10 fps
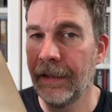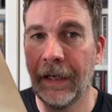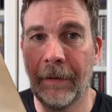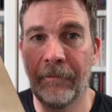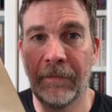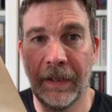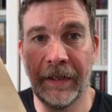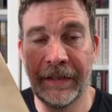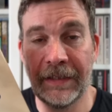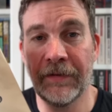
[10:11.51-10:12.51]
And
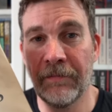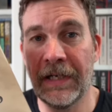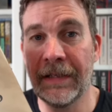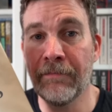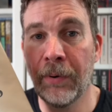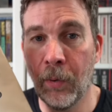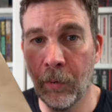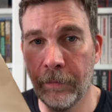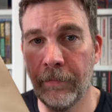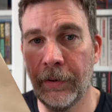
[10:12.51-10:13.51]
I think it's a really
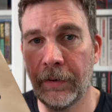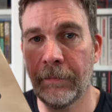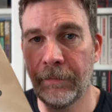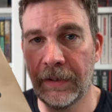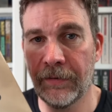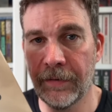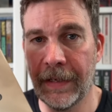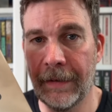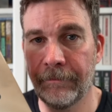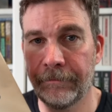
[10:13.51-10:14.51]
important book because of that.